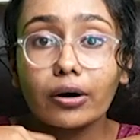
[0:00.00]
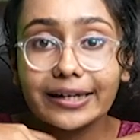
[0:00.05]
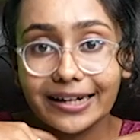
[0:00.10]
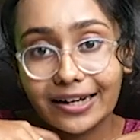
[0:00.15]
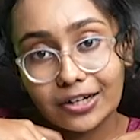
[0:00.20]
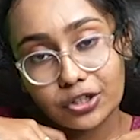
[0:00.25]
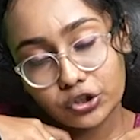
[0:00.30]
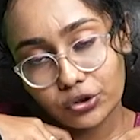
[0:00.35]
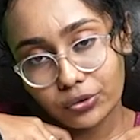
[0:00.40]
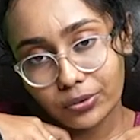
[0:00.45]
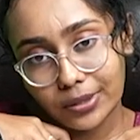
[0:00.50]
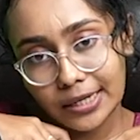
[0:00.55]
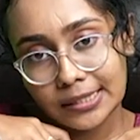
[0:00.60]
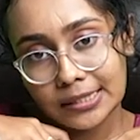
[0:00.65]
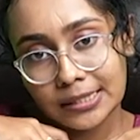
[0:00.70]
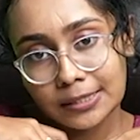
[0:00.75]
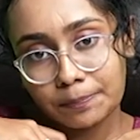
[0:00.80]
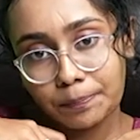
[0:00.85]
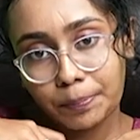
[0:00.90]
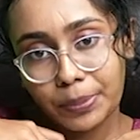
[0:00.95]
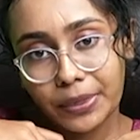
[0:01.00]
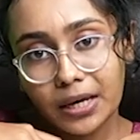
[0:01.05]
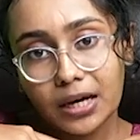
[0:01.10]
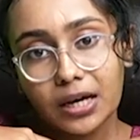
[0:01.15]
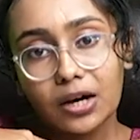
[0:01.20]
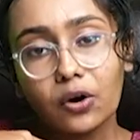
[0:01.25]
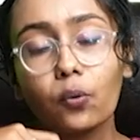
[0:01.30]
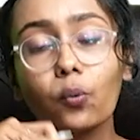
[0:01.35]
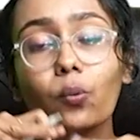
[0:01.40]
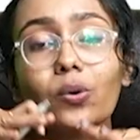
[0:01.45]
electrolyte.
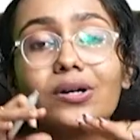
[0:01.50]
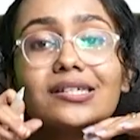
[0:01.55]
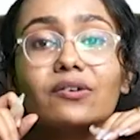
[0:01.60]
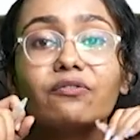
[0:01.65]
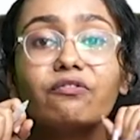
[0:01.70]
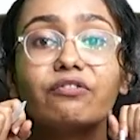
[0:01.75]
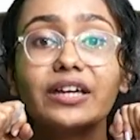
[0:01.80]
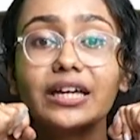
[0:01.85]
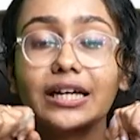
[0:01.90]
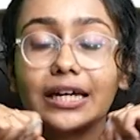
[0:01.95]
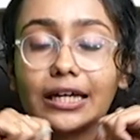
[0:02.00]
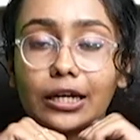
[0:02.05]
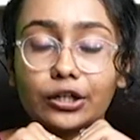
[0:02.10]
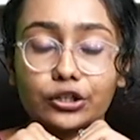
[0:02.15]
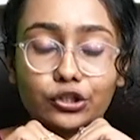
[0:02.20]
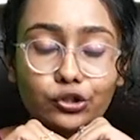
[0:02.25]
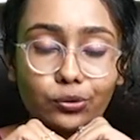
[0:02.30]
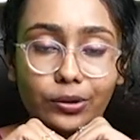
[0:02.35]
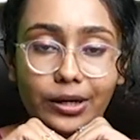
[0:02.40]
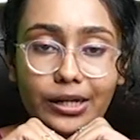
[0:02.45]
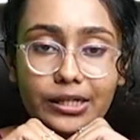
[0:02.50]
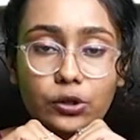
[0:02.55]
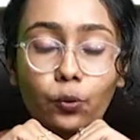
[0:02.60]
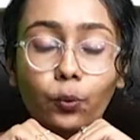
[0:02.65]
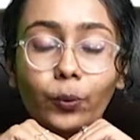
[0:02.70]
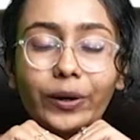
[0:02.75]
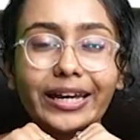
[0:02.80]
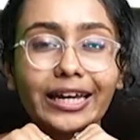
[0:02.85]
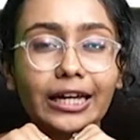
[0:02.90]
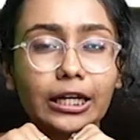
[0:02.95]
What is a weak electrolyte? A
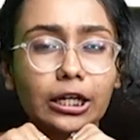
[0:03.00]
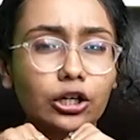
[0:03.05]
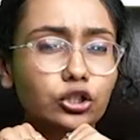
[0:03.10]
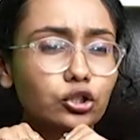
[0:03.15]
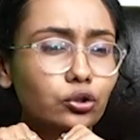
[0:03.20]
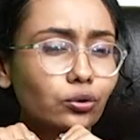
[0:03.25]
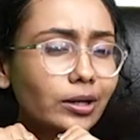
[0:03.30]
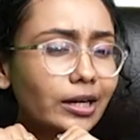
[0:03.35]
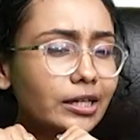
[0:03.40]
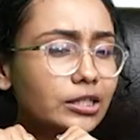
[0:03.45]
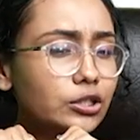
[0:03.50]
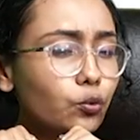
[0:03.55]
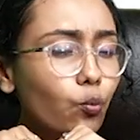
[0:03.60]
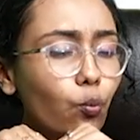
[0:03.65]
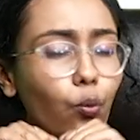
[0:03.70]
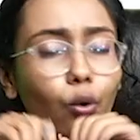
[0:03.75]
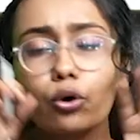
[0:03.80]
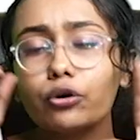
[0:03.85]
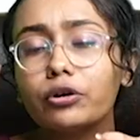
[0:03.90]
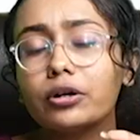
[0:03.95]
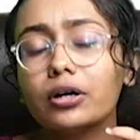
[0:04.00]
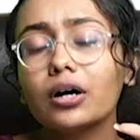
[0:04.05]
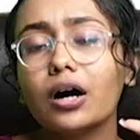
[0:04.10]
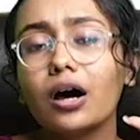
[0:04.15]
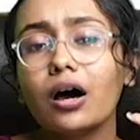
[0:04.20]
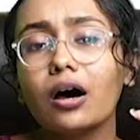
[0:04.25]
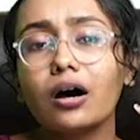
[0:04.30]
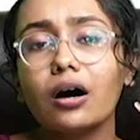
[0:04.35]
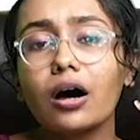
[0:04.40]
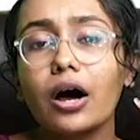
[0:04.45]
weak electrolyte won't
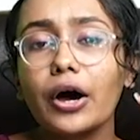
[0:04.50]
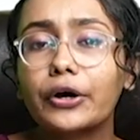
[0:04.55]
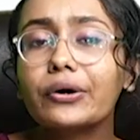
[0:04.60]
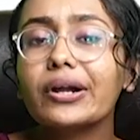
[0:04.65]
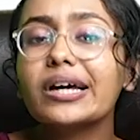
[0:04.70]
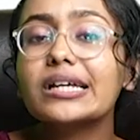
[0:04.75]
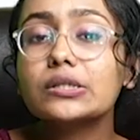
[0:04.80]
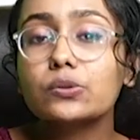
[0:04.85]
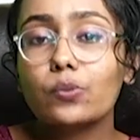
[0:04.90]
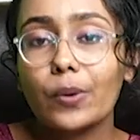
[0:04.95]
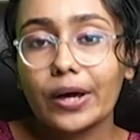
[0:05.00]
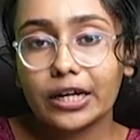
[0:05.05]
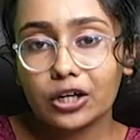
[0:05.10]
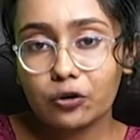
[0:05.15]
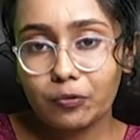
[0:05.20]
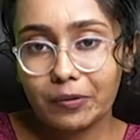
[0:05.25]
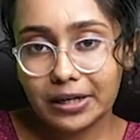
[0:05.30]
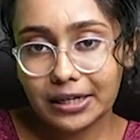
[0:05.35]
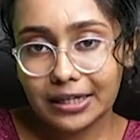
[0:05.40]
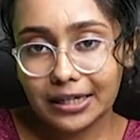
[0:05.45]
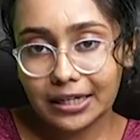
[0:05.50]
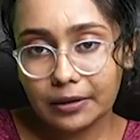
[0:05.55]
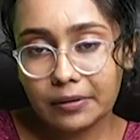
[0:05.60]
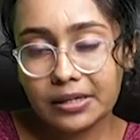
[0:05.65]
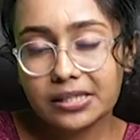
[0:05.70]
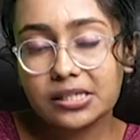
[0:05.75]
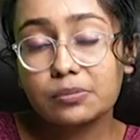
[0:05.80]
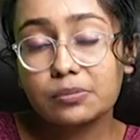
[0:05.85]
ionize very quickly. It's